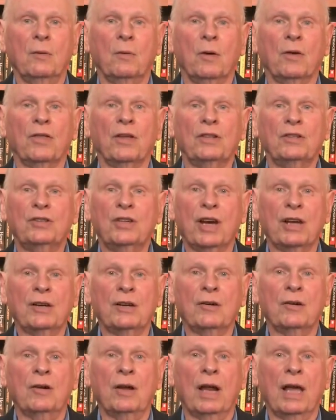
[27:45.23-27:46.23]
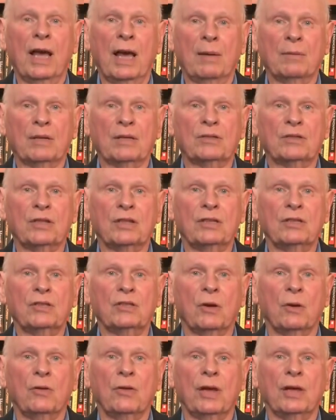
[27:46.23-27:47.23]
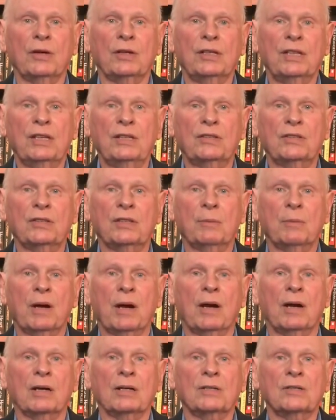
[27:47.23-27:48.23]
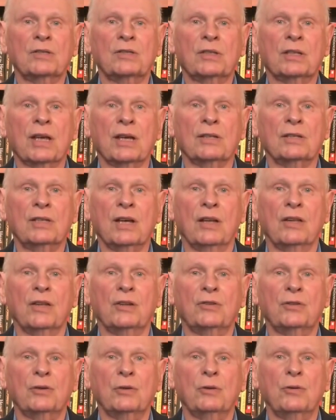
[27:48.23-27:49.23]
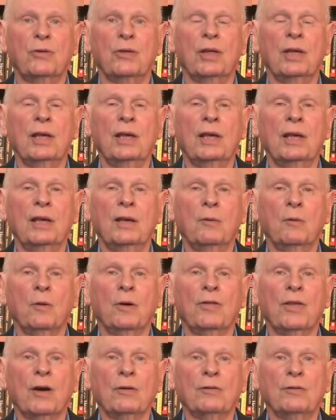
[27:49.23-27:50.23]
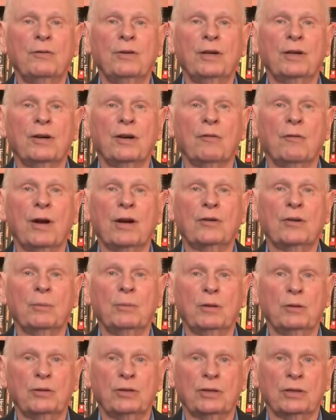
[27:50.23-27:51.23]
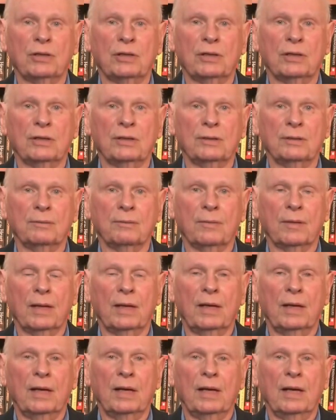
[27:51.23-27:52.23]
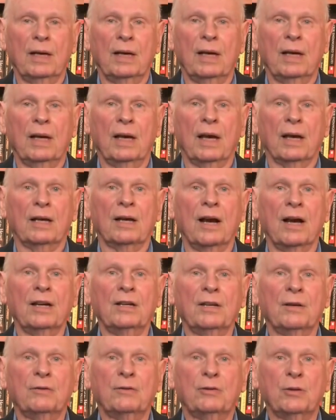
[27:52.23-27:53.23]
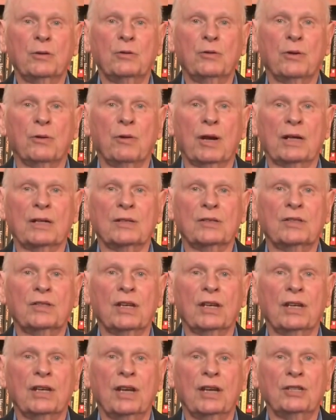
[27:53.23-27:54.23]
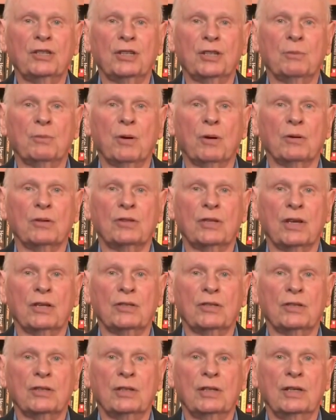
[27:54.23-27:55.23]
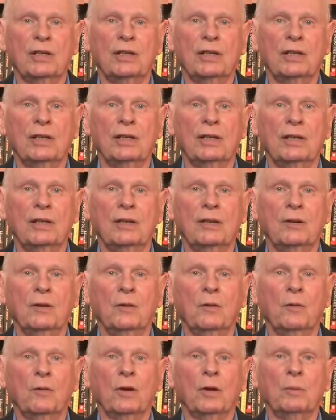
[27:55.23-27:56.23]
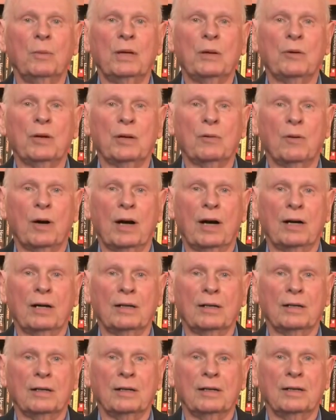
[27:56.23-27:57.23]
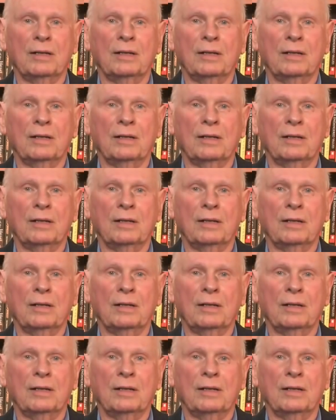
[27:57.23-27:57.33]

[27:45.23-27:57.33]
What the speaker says: with a general amnesty so that decent Americans can tell the truth without fear of retribution. A kind of truth and reconciliation process will be required.